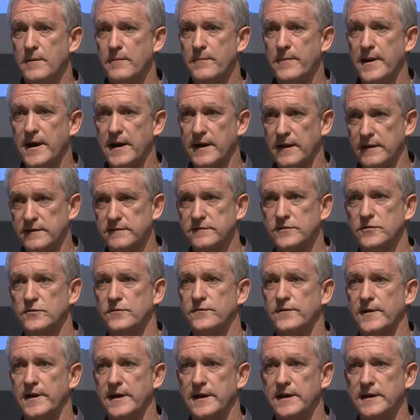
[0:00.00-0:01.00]
but it's still
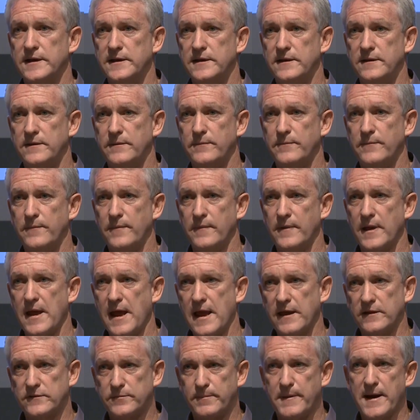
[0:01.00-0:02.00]
funded
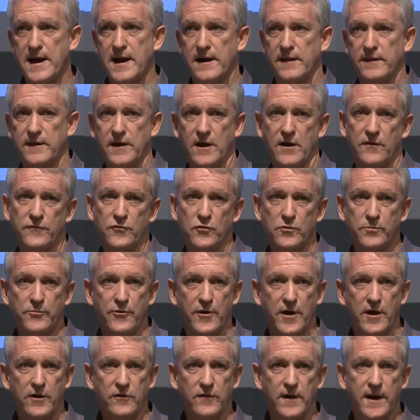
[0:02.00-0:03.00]
as part of the overall
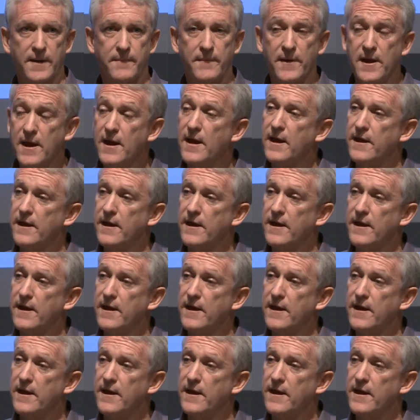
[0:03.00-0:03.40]
program.